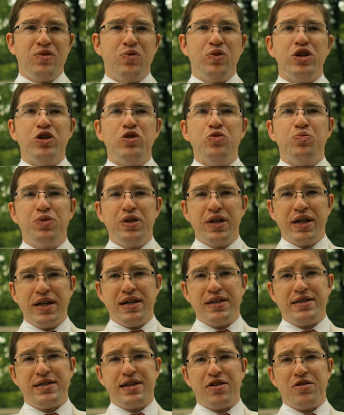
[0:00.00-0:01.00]
Will you
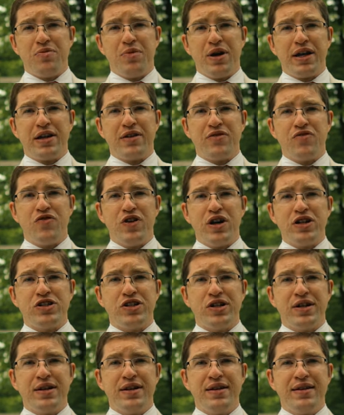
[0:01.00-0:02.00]
please hear my
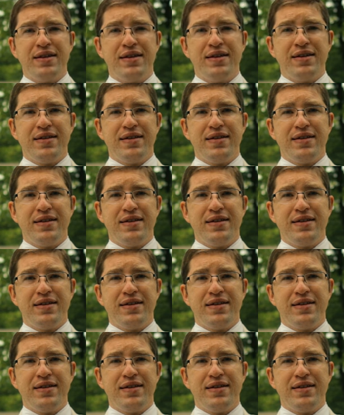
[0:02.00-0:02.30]
confession?'